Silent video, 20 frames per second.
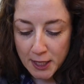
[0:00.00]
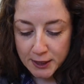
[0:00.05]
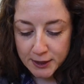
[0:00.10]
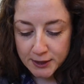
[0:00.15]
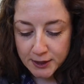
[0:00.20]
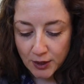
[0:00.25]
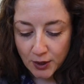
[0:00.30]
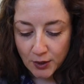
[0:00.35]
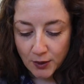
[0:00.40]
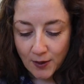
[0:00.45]

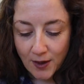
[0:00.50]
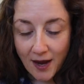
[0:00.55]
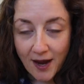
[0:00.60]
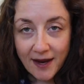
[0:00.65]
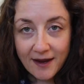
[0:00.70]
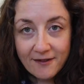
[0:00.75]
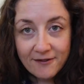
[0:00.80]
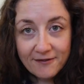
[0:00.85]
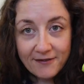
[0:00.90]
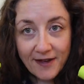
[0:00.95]
So
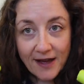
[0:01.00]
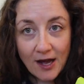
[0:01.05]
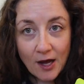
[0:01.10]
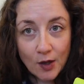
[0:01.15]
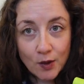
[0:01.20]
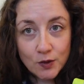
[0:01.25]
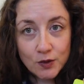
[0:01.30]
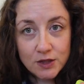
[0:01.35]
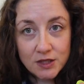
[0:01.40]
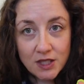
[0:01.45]
I
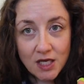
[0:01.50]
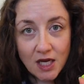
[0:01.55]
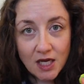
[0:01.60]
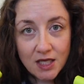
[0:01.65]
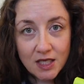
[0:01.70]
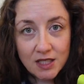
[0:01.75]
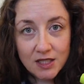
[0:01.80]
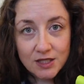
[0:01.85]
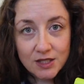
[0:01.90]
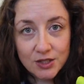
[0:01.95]
found
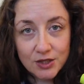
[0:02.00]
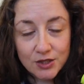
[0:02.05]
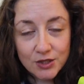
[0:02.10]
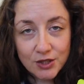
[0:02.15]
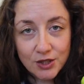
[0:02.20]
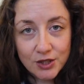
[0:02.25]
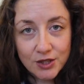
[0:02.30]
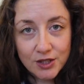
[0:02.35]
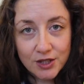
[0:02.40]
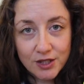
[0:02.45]
a little
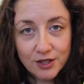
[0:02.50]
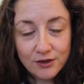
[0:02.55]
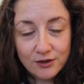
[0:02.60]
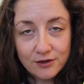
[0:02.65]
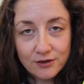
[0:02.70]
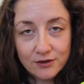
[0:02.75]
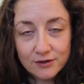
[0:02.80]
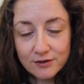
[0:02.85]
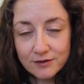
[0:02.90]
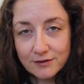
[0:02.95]
curly
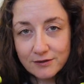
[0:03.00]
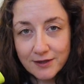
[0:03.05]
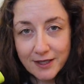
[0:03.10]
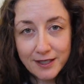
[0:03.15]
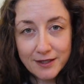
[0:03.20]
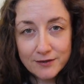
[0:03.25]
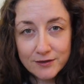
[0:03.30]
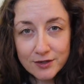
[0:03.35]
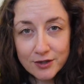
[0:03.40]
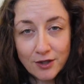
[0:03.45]
girl
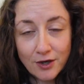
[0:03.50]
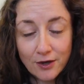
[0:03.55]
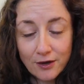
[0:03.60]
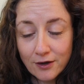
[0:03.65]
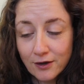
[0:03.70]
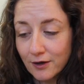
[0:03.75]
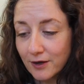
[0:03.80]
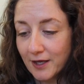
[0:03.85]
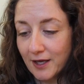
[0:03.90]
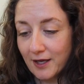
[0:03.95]
like
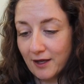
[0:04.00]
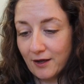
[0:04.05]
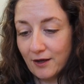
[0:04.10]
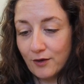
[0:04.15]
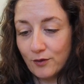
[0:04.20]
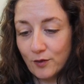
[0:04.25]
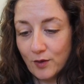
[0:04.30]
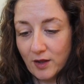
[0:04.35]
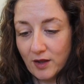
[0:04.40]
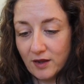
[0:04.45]
starter
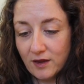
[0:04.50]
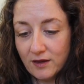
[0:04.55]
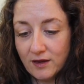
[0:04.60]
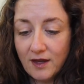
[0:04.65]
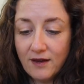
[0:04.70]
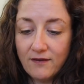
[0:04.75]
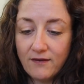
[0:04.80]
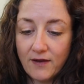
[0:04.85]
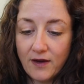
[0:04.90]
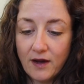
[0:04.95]
kit with
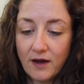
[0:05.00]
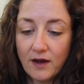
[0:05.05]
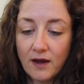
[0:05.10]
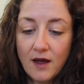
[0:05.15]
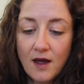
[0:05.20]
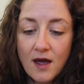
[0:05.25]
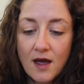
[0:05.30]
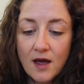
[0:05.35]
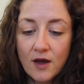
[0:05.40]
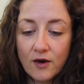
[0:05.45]

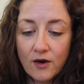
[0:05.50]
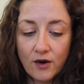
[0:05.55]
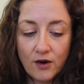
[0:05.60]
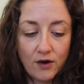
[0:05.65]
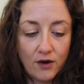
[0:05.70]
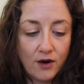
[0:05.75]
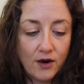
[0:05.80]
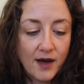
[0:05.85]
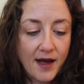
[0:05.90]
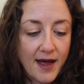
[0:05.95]

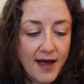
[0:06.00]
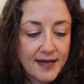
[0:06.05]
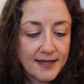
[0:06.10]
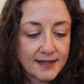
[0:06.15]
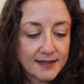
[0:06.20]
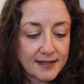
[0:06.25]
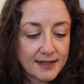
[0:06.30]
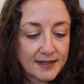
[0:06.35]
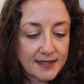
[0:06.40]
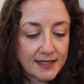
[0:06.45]
DevaCurl,
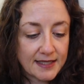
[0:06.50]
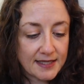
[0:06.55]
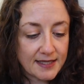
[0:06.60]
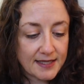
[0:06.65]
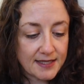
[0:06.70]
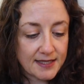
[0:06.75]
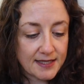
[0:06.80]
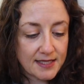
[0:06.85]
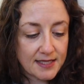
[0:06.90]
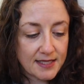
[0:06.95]
and
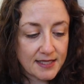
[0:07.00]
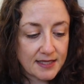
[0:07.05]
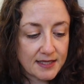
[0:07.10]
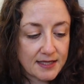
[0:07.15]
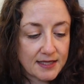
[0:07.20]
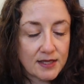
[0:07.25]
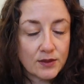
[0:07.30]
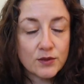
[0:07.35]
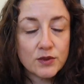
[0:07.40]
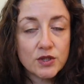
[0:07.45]
this
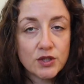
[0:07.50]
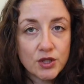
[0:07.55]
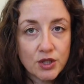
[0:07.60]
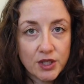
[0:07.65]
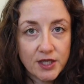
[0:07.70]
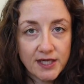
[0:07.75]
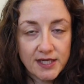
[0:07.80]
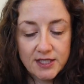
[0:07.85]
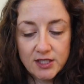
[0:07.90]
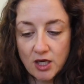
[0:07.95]
is, it was
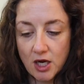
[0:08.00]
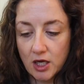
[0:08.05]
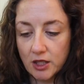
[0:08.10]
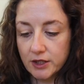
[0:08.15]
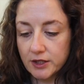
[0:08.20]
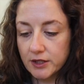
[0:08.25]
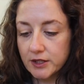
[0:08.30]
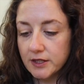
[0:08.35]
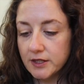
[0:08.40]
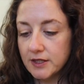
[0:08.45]
thirty
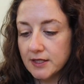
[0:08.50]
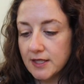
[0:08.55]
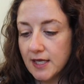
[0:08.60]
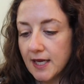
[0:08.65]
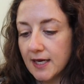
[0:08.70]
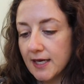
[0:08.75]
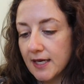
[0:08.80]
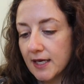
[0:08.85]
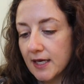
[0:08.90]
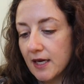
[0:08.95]
dollars,
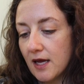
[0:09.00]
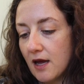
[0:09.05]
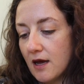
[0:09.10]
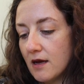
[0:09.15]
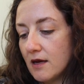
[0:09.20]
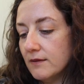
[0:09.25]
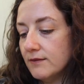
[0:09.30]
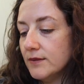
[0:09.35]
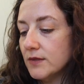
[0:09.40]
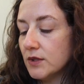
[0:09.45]
and it
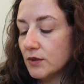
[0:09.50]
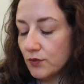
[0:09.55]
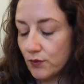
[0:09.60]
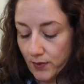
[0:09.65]
comes